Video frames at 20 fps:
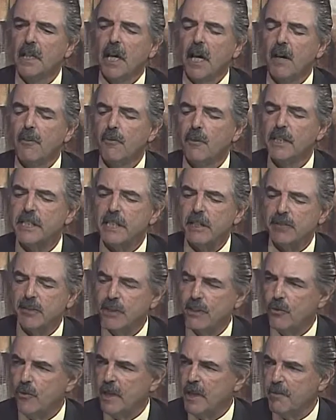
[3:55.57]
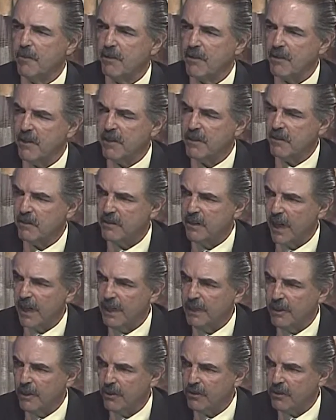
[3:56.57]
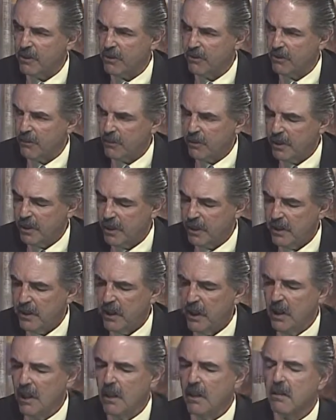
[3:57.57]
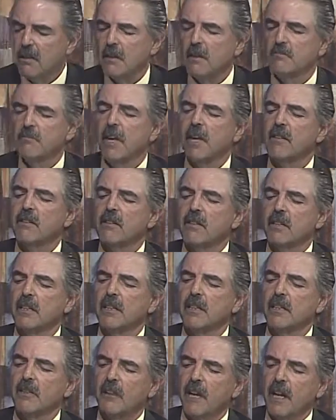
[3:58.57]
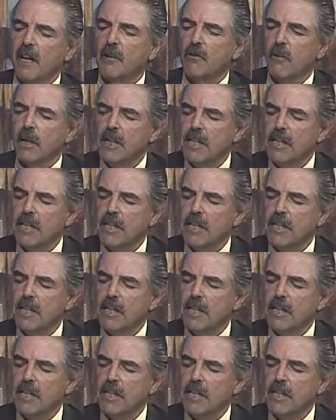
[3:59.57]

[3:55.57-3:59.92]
of which only 20% are diagnosed and treated. So basically, your airway